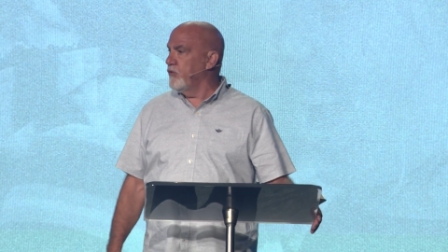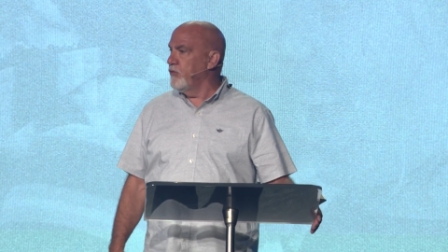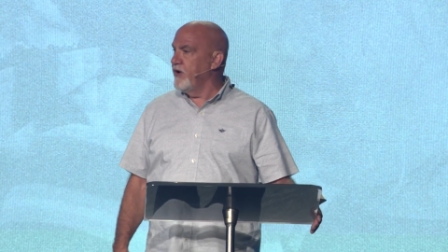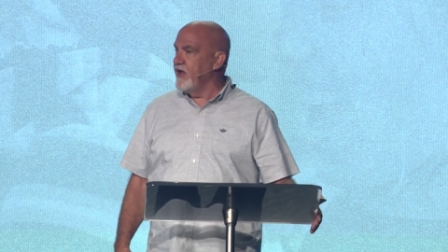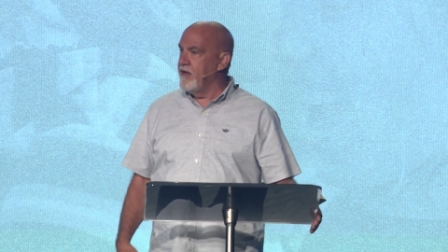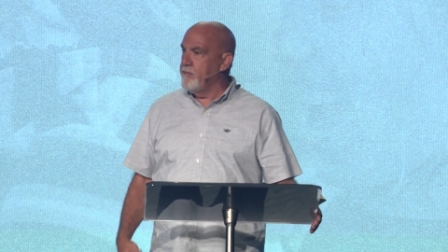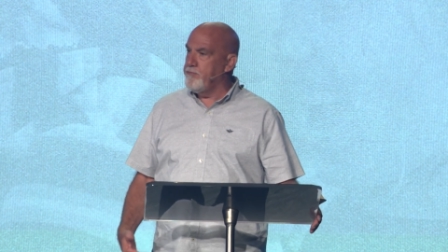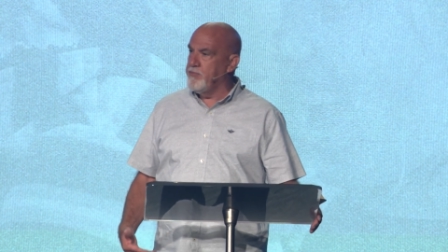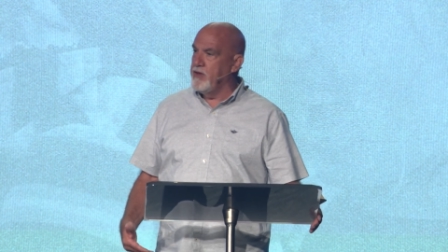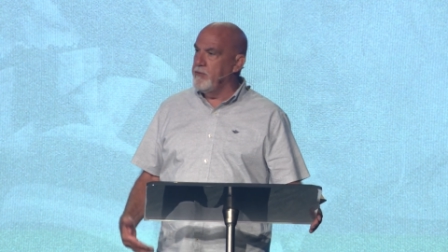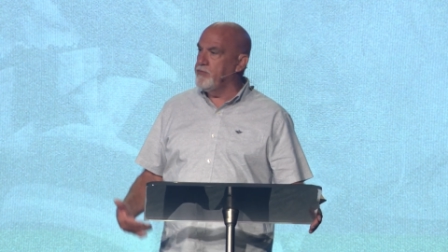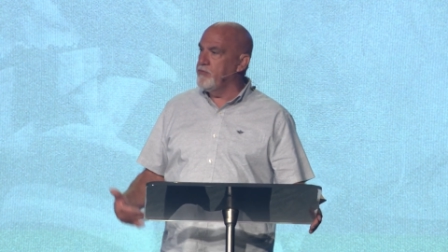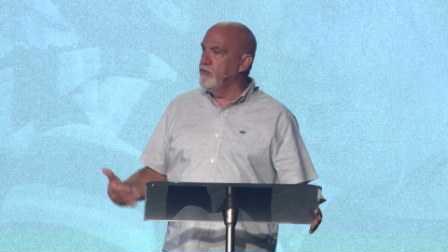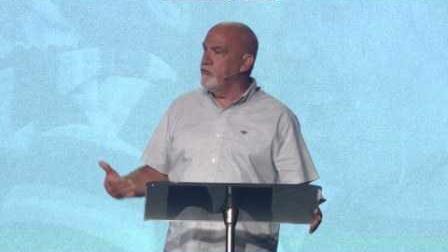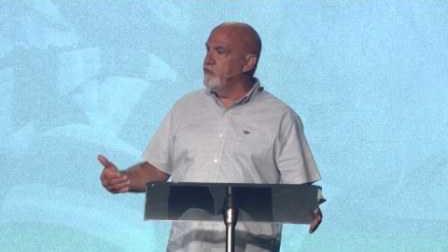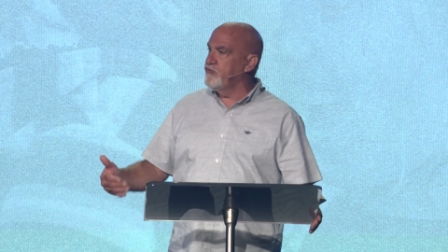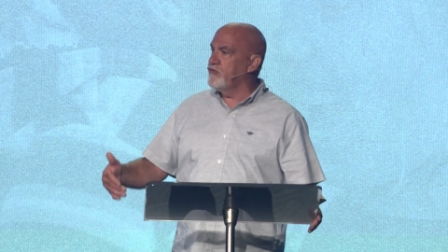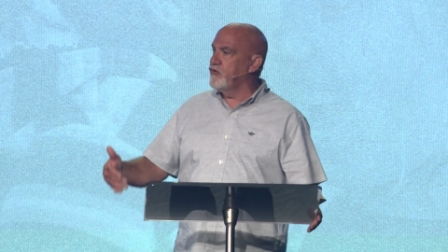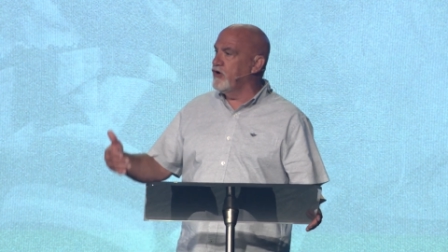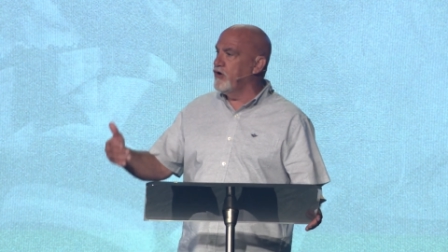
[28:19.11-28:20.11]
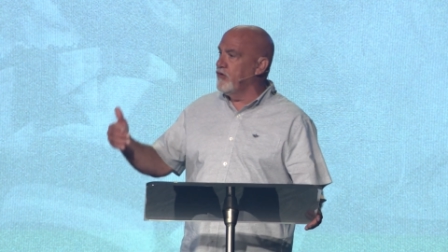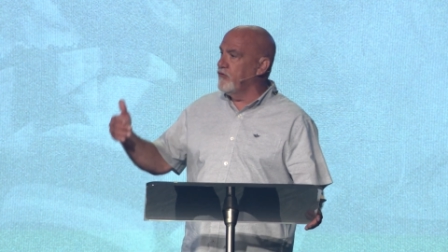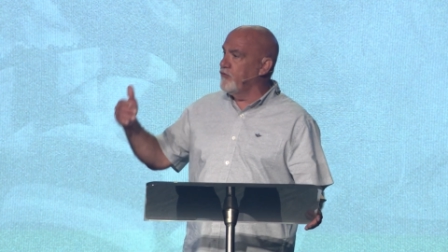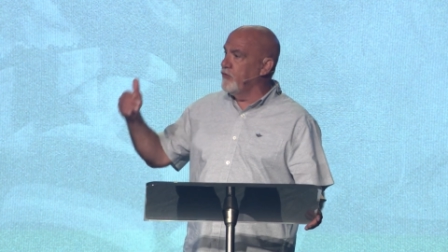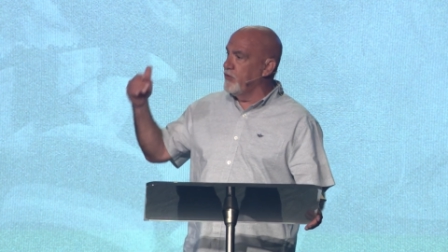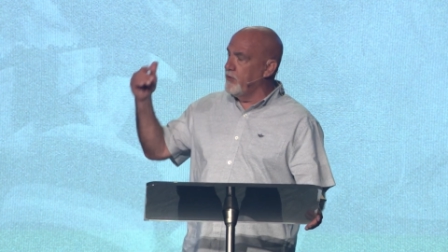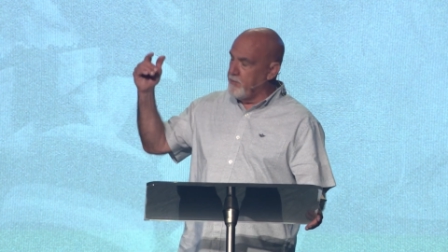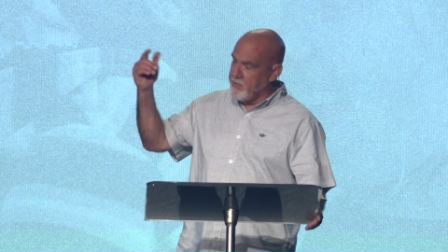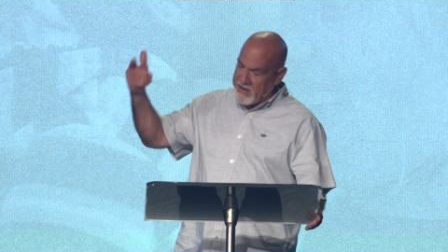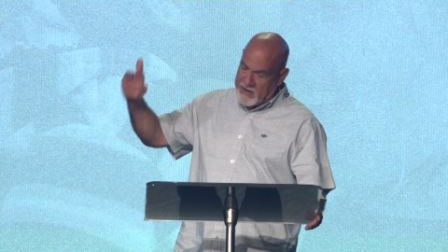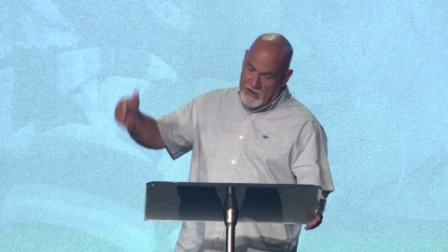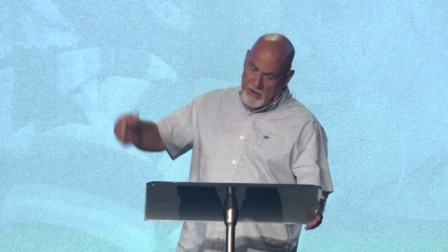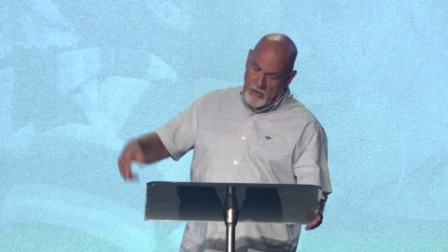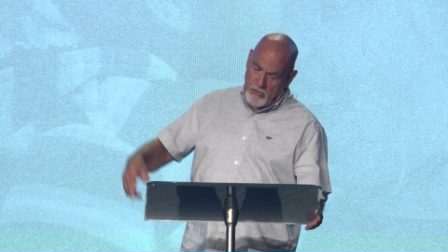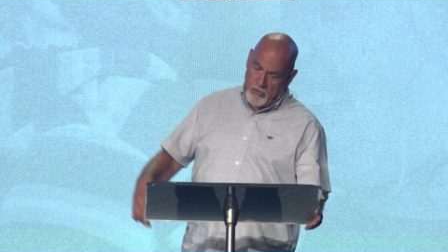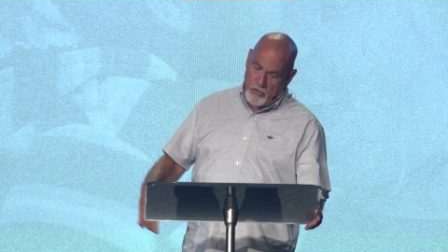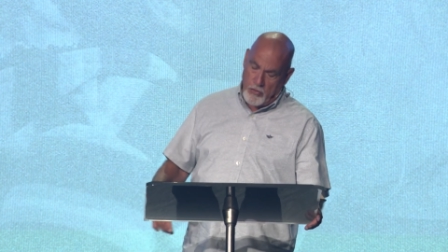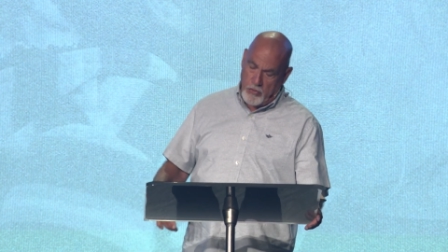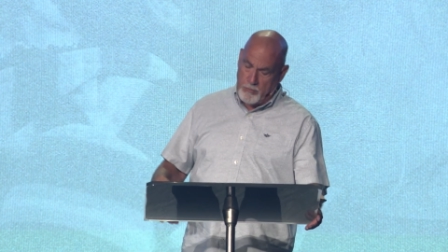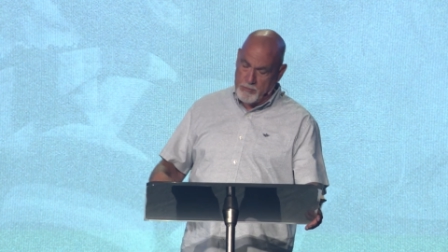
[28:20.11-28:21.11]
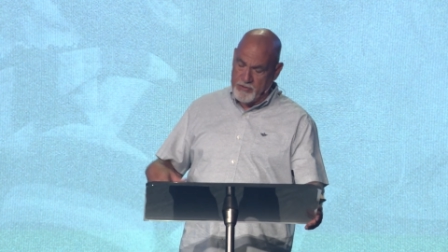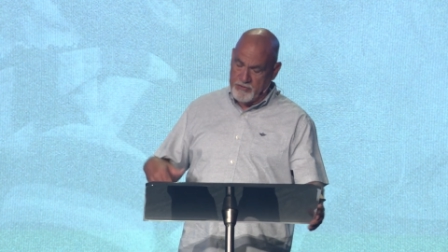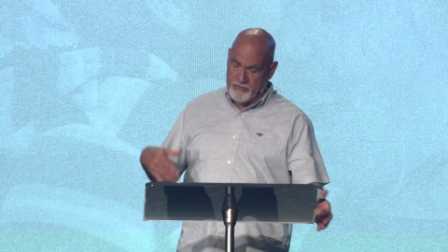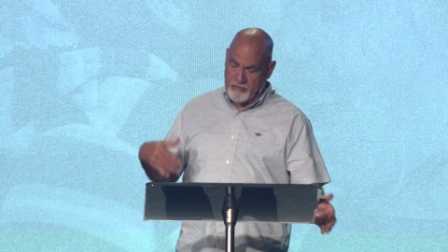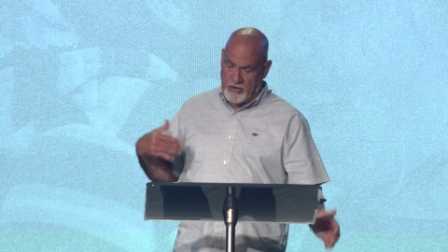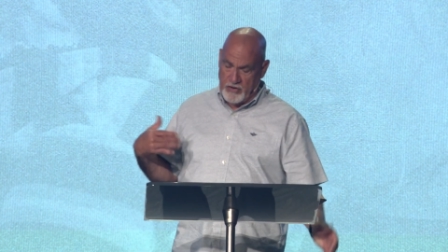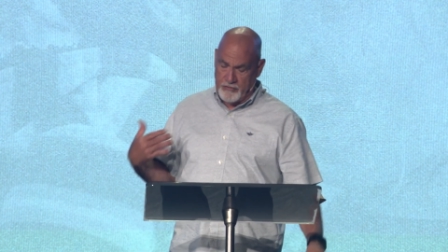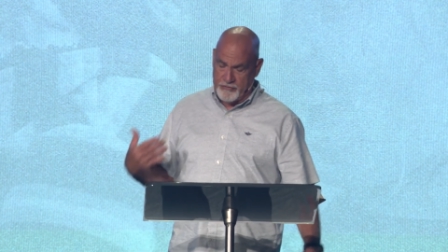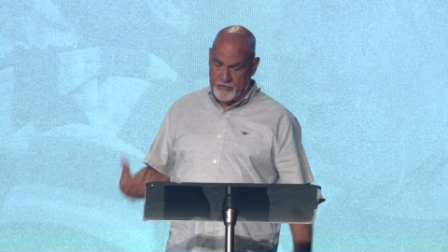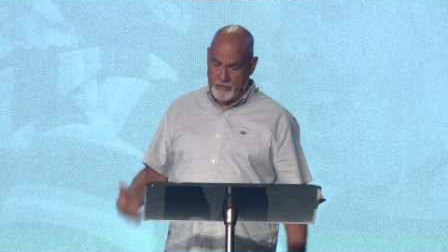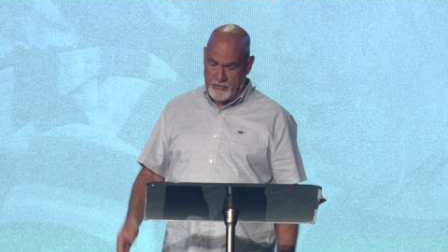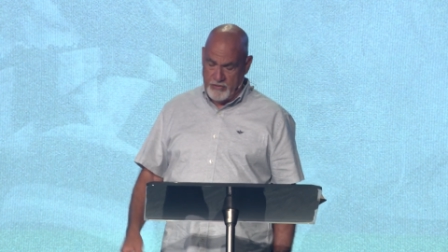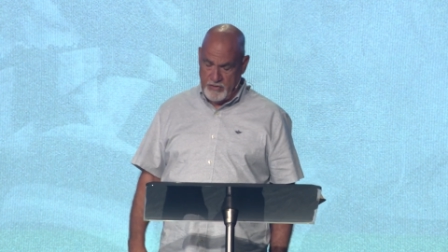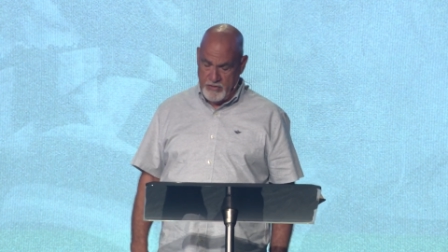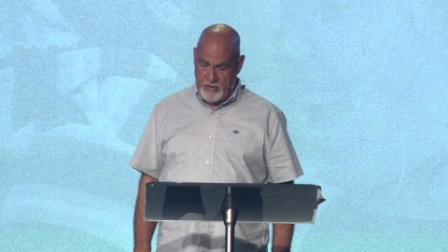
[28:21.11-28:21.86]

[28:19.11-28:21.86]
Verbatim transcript: We have people who serve with the Bay Area Homeless Shelter.